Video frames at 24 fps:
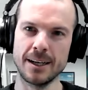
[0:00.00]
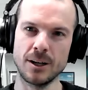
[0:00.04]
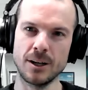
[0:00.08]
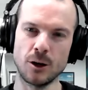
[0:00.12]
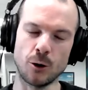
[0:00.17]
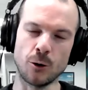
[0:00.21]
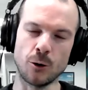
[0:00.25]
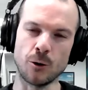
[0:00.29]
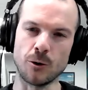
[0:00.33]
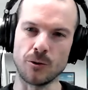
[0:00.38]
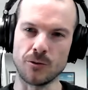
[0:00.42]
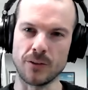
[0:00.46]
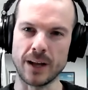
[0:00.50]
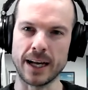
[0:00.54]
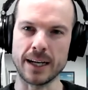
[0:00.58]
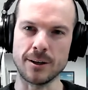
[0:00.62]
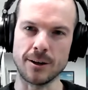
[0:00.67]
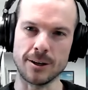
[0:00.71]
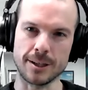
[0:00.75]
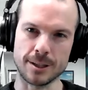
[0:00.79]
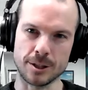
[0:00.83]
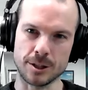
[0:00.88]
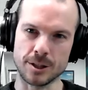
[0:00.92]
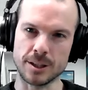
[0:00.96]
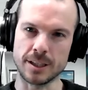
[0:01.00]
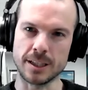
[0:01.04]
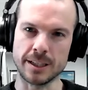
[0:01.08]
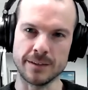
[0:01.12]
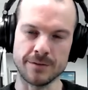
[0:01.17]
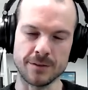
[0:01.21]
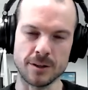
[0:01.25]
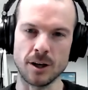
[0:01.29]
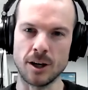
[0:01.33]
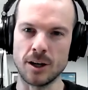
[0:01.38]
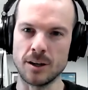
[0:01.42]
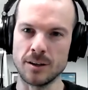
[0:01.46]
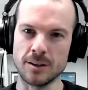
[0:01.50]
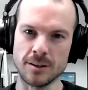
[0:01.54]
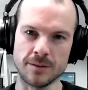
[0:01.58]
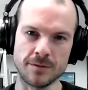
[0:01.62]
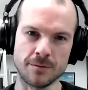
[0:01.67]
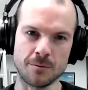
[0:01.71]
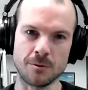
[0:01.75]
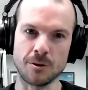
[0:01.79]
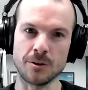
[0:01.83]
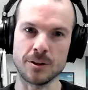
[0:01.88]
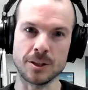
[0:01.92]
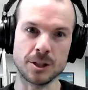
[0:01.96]
all that knowledge that you've got of
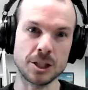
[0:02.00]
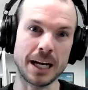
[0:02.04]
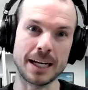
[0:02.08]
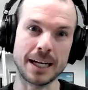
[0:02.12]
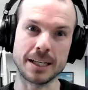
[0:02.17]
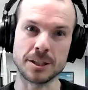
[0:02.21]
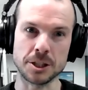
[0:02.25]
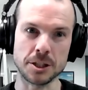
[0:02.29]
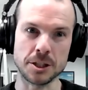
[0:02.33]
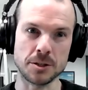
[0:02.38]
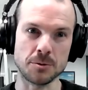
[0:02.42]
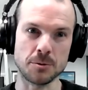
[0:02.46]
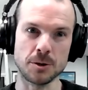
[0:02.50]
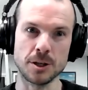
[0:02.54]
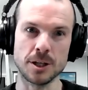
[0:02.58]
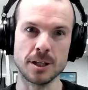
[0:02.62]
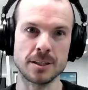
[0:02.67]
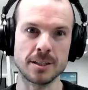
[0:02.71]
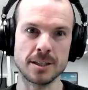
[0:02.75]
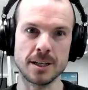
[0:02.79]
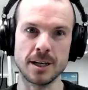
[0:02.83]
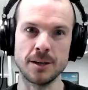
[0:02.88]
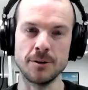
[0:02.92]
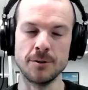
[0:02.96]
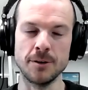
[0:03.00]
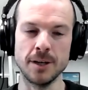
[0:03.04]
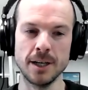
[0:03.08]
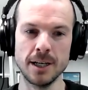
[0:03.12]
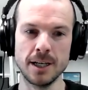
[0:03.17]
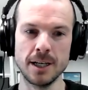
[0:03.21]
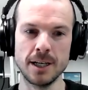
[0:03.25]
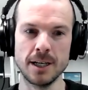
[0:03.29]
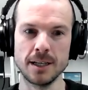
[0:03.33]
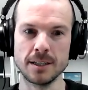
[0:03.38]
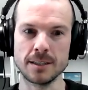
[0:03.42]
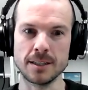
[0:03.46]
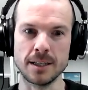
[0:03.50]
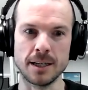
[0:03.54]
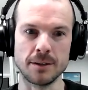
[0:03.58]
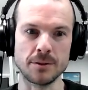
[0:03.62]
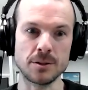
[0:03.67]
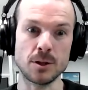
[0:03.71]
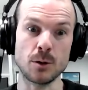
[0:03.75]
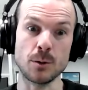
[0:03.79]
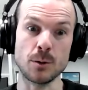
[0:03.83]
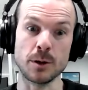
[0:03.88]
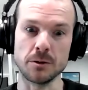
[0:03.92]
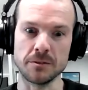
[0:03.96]
what the challenges were. So you know,
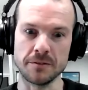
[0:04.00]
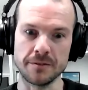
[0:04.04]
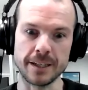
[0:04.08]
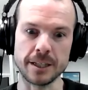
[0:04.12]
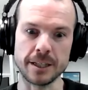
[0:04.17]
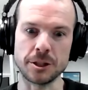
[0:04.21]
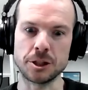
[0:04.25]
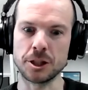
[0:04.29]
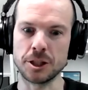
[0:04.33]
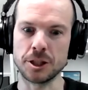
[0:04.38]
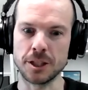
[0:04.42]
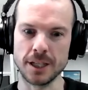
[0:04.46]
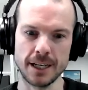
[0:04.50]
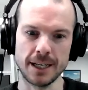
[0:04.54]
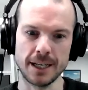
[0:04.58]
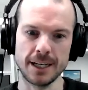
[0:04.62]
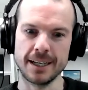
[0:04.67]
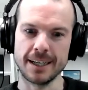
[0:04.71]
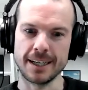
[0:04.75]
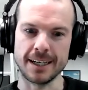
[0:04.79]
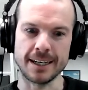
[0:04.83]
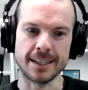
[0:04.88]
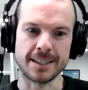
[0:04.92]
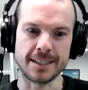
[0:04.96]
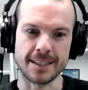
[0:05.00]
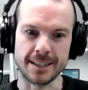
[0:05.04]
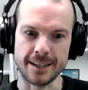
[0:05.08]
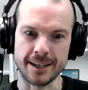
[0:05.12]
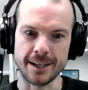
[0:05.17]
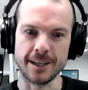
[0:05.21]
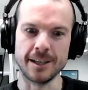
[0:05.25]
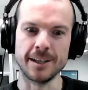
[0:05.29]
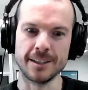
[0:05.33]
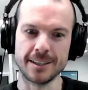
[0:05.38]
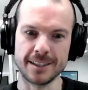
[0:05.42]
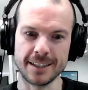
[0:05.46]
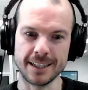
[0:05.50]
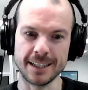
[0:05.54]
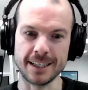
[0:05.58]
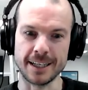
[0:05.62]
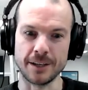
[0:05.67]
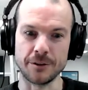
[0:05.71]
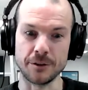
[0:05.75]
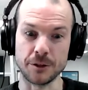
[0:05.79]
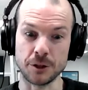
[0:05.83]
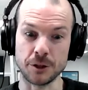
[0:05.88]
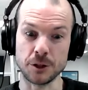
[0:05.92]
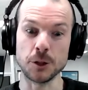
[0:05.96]
squirrelfish is the you
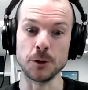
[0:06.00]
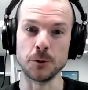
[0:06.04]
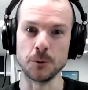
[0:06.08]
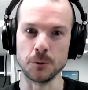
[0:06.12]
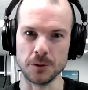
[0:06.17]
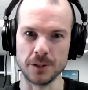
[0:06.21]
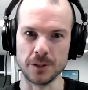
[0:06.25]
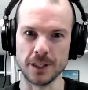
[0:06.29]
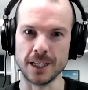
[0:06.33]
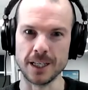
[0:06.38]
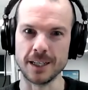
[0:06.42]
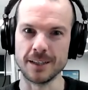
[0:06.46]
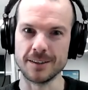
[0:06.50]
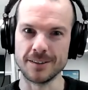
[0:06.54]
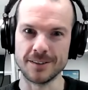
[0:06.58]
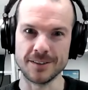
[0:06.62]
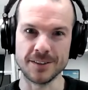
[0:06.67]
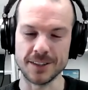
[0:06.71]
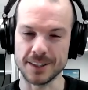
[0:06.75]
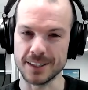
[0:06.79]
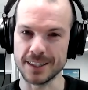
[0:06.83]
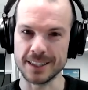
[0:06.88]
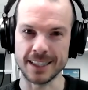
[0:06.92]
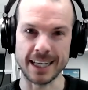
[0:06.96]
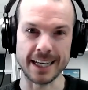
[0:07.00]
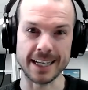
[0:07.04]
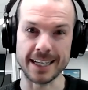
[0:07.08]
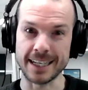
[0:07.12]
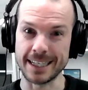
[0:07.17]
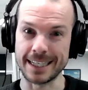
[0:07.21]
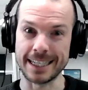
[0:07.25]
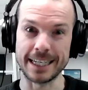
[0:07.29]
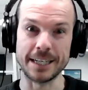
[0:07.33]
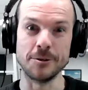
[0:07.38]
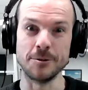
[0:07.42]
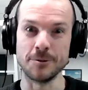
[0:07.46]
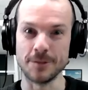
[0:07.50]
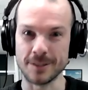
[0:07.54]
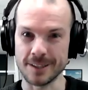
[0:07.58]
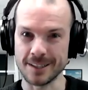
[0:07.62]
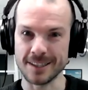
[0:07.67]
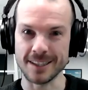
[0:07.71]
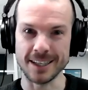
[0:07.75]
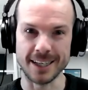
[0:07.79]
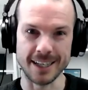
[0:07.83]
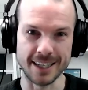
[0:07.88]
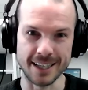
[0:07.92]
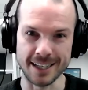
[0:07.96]
know the tool that they can use
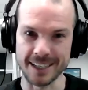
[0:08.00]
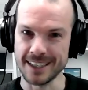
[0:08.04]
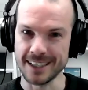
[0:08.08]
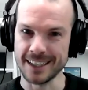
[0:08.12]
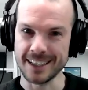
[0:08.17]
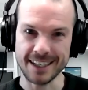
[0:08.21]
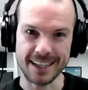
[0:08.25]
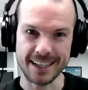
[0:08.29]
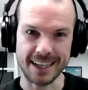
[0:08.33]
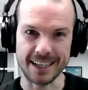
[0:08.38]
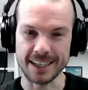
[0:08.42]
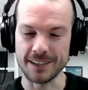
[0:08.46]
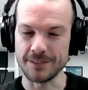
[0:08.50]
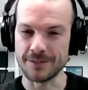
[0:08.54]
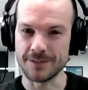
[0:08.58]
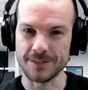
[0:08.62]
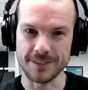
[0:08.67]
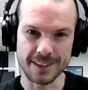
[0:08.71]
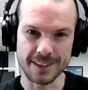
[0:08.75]
to kind of